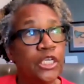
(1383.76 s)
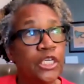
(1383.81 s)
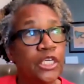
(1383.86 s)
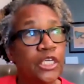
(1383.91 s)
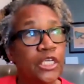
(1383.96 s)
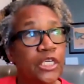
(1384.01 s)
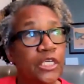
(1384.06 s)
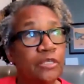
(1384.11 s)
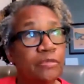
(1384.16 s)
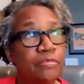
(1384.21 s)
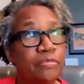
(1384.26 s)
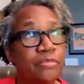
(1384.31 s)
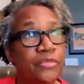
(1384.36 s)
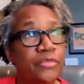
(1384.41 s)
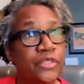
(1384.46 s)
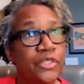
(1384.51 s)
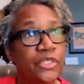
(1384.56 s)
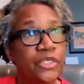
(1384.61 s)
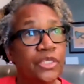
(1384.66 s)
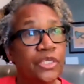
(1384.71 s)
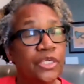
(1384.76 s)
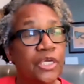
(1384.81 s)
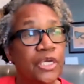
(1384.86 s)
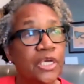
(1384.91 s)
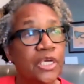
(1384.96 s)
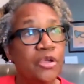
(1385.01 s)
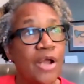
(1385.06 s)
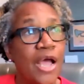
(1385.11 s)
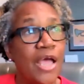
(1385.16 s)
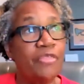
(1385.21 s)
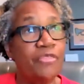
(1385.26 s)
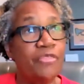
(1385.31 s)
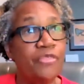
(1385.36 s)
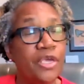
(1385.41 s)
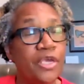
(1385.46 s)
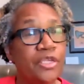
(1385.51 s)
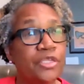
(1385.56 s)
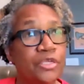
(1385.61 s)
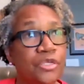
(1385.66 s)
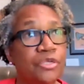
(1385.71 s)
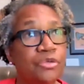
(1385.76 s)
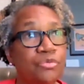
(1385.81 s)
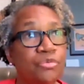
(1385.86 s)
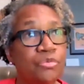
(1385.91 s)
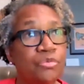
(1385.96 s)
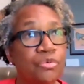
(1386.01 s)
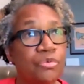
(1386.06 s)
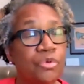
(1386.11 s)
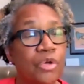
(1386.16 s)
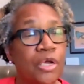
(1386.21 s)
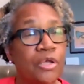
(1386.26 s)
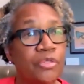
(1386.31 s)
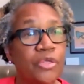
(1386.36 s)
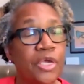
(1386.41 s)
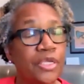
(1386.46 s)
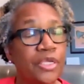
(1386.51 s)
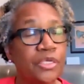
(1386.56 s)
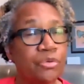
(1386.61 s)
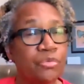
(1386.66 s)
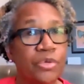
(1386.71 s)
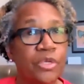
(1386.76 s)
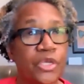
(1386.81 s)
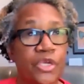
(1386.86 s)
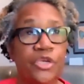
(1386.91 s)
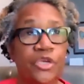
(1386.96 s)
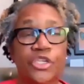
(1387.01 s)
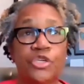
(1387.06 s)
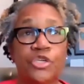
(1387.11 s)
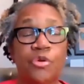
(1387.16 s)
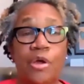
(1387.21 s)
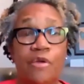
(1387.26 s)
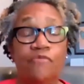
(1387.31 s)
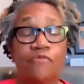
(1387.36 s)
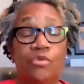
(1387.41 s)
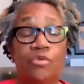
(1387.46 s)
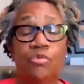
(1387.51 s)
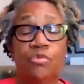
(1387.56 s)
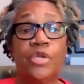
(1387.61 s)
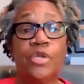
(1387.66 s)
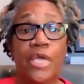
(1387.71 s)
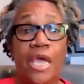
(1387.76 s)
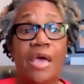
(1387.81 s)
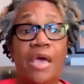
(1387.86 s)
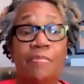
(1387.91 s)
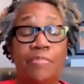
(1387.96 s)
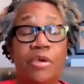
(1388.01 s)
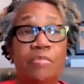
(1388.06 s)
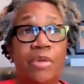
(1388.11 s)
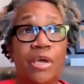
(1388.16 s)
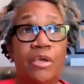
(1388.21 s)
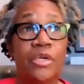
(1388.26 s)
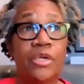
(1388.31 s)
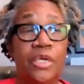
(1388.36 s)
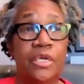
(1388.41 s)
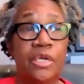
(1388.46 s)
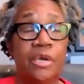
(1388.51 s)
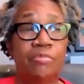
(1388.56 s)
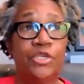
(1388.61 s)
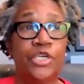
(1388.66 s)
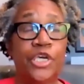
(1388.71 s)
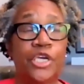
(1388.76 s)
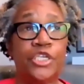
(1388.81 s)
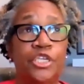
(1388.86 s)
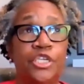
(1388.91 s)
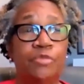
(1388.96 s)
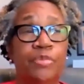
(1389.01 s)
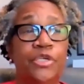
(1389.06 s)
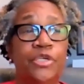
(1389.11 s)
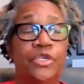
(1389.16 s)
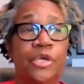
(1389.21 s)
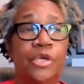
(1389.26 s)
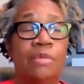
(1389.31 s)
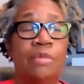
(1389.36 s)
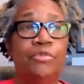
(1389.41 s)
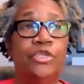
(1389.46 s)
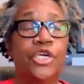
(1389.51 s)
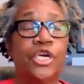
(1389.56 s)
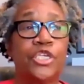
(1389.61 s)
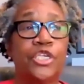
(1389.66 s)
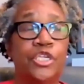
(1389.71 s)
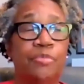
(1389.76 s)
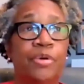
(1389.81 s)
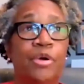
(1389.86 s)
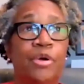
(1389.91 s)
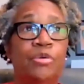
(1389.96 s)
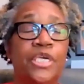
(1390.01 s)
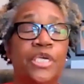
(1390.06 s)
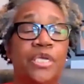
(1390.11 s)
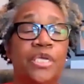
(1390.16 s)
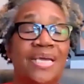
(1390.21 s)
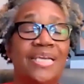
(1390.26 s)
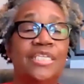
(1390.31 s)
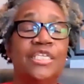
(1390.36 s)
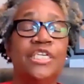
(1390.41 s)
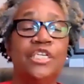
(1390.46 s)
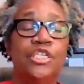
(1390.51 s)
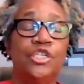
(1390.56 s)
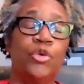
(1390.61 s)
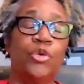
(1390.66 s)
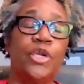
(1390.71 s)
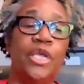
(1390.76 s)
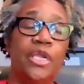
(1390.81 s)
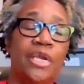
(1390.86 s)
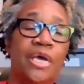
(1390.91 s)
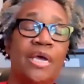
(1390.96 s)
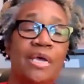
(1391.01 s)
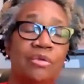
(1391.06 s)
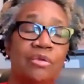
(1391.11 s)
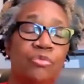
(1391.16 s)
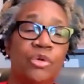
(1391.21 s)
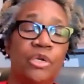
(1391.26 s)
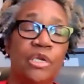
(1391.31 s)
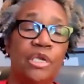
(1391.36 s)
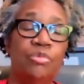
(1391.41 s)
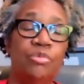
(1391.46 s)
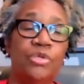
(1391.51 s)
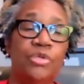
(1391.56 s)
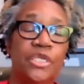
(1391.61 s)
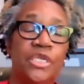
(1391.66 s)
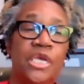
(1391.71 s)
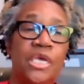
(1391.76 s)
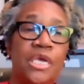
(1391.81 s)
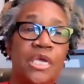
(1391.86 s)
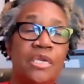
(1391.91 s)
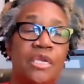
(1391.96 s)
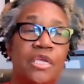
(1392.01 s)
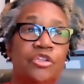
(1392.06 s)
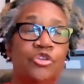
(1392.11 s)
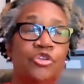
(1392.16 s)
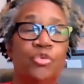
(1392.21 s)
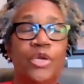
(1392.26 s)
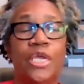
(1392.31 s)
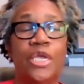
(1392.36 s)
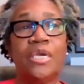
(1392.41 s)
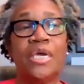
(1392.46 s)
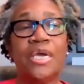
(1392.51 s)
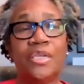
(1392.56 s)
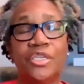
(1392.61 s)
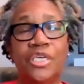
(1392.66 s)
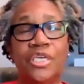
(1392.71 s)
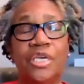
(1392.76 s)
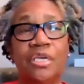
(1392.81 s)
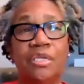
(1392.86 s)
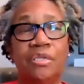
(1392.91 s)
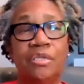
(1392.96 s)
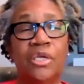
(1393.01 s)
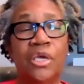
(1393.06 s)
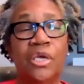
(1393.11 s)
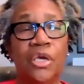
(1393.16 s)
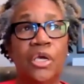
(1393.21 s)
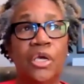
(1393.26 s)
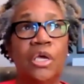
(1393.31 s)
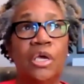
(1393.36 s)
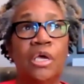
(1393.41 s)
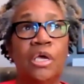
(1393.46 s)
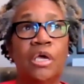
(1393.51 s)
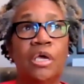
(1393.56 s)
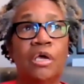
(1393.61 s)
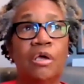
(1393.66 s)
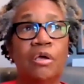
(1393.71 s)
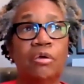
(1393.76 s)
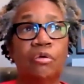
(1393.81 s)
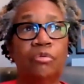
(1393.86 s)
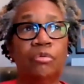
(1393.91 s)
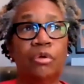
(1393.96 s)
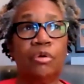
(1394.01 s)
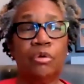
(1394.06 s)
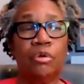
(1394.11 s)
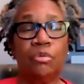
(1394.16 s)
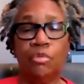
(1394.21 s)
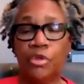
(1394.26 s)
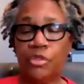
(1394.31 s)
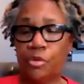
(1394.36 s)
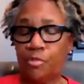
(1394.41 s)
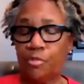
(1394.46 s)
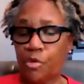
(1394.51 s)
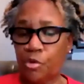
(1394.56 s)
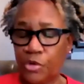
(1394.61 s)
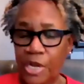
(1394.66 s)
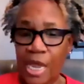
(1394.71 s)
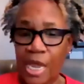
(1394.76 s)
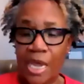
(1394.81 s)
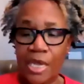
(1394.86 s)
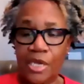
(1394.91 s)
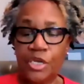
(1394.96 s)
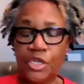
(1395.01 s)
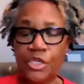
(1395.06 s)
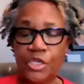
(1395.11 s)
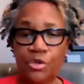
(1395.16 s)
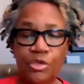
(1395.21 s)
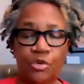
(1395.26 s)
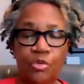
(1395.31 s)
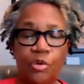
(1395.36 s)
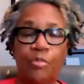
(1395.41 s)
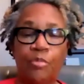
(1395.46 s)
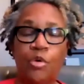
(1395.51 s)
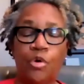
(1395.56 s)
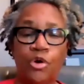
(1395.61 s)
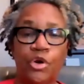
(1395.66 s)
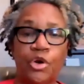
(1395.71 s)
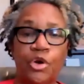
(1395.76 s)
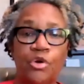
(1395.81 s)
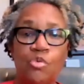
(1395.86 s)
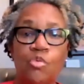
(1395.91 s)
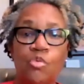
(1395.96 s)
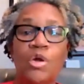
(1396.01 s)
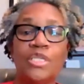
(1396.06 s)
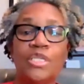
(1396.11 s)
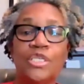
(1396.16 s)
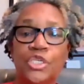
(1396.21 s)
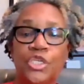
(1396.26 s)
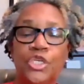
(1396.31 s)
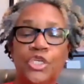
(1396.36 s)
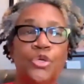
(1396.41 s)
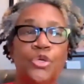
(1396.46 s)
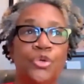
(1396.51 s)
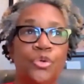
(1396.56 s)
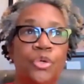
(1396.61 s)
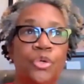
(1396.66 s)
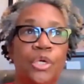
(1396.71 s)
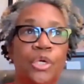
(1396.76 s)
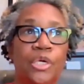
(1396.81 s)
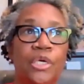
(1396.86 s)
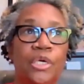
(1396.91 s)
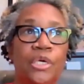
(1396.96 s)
um, you know, I think it's I think it's a really good story. I feel really happy about it. I'm, I'm juxtaposing 1929 when he was dead in 2019 uh, with a protagonist who's a reporter who wants to